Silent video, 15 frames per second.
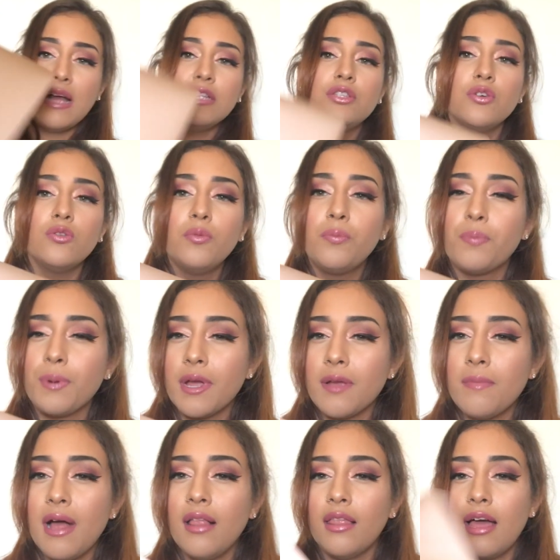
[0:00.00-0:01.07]
I don't
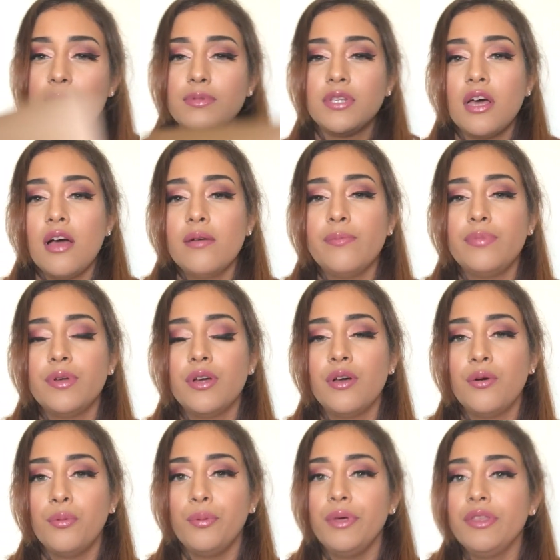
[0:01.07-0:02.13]
bring my laptop
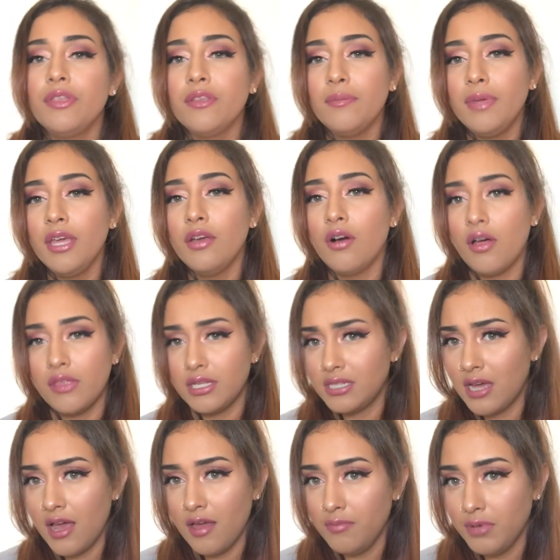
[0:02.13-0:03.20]
with me all the
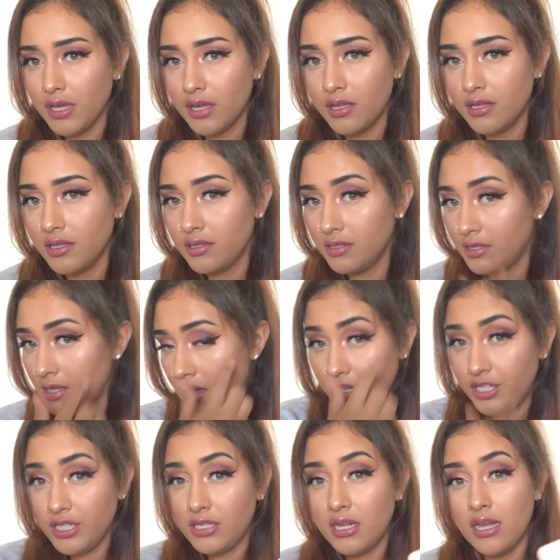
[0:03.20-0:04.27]
time because
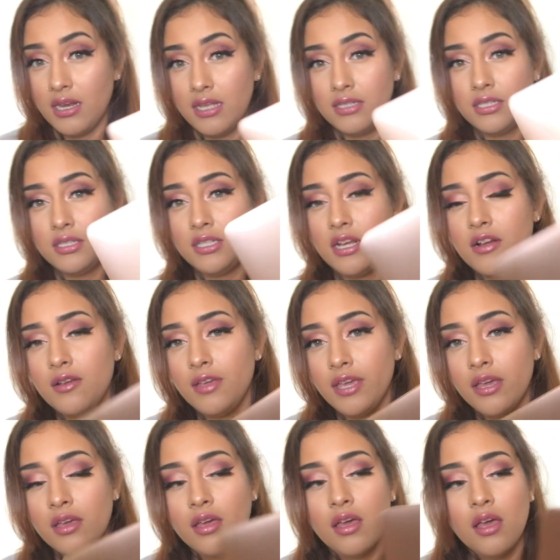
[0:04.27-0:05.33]
it's just not
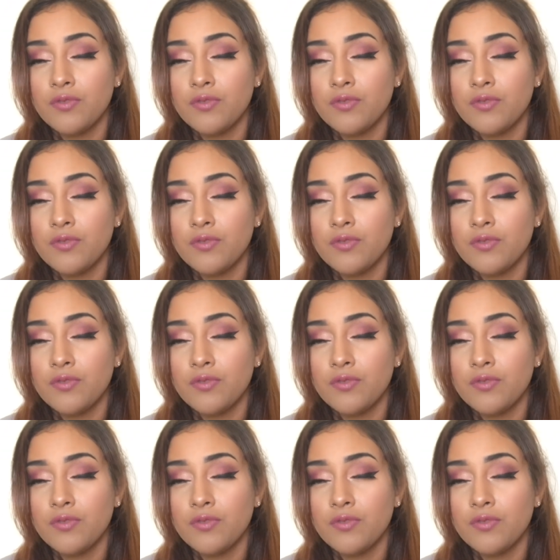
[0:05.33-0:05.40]
necessary.